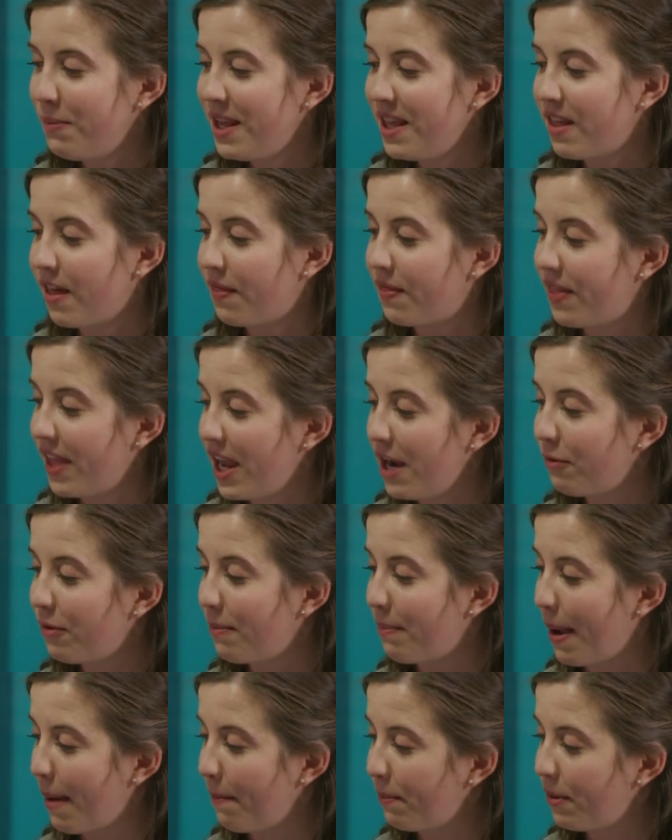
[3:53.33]
me that they
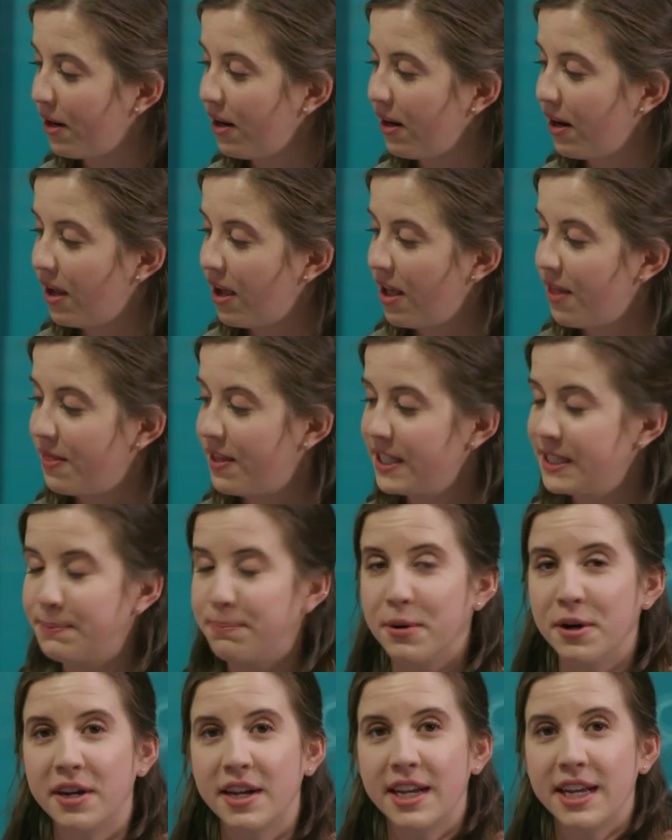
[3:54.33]
remember this
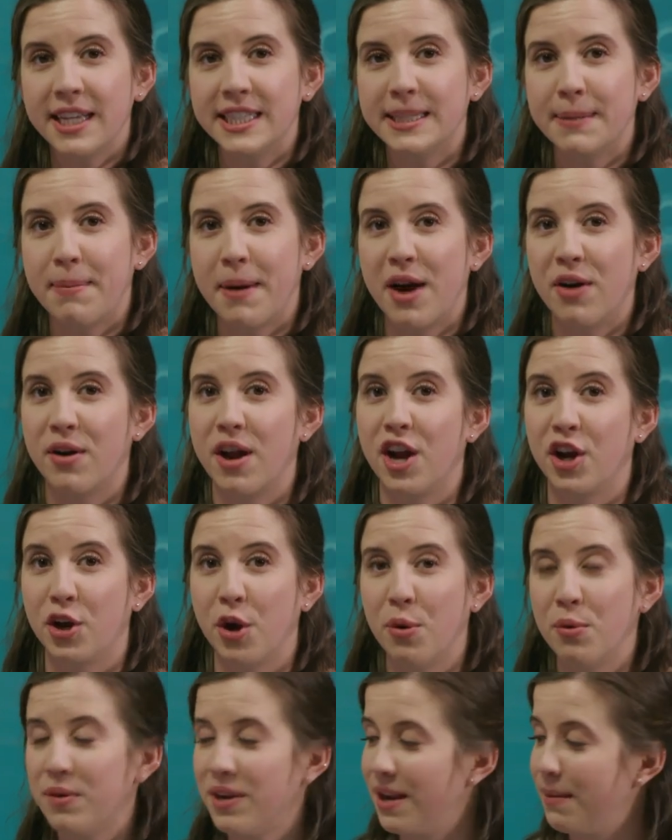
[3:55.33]
book is about a
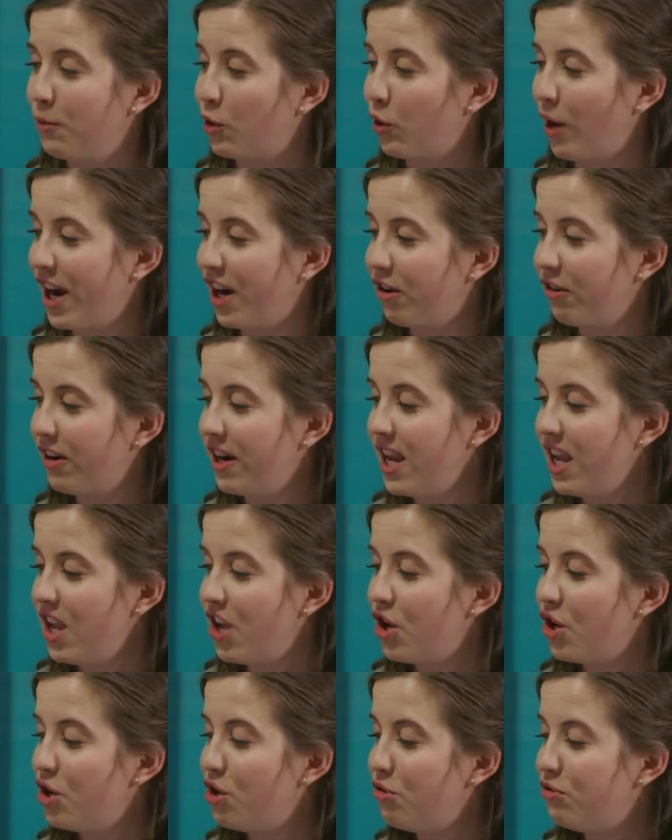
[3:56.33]
goat named Gregory
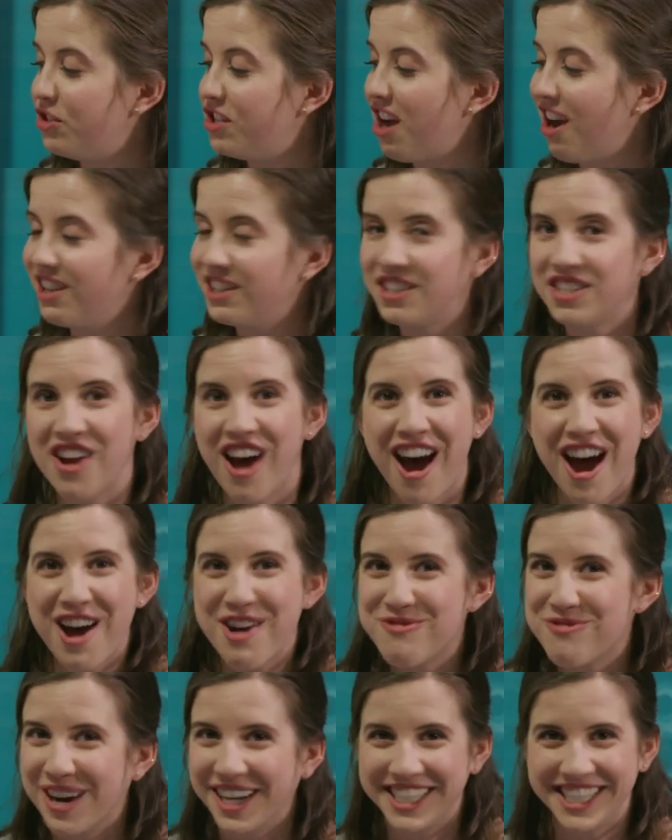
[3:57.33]
who does
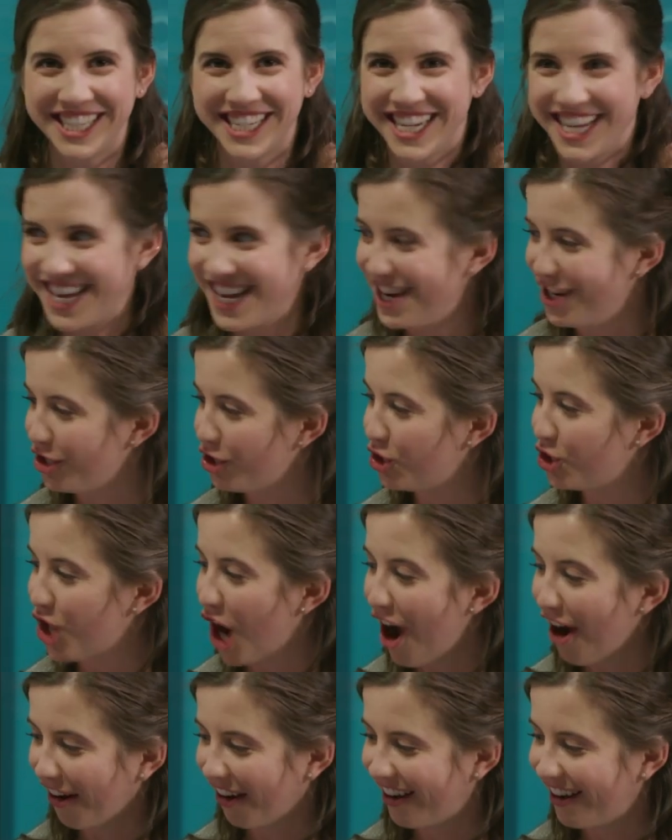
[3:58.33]
not want to eat
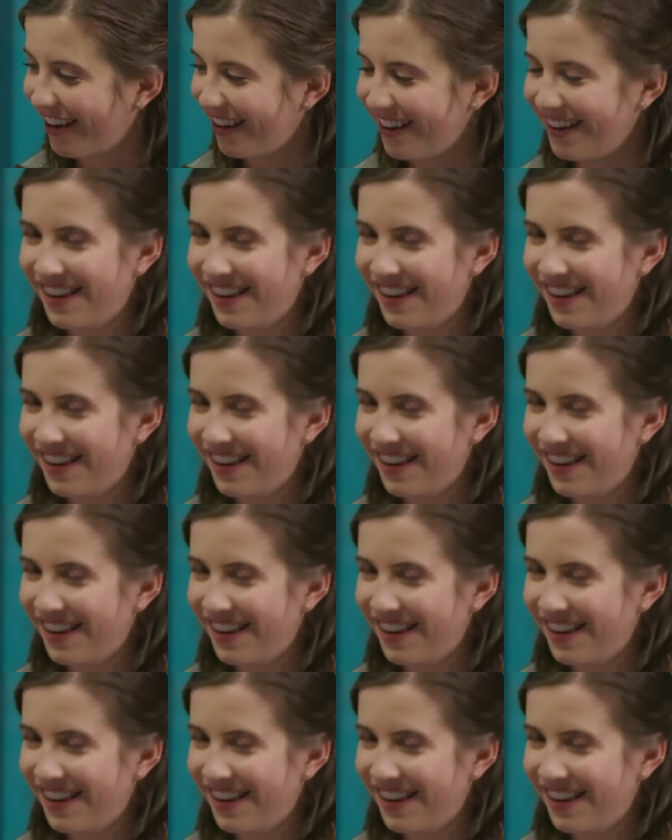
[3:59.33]
junk.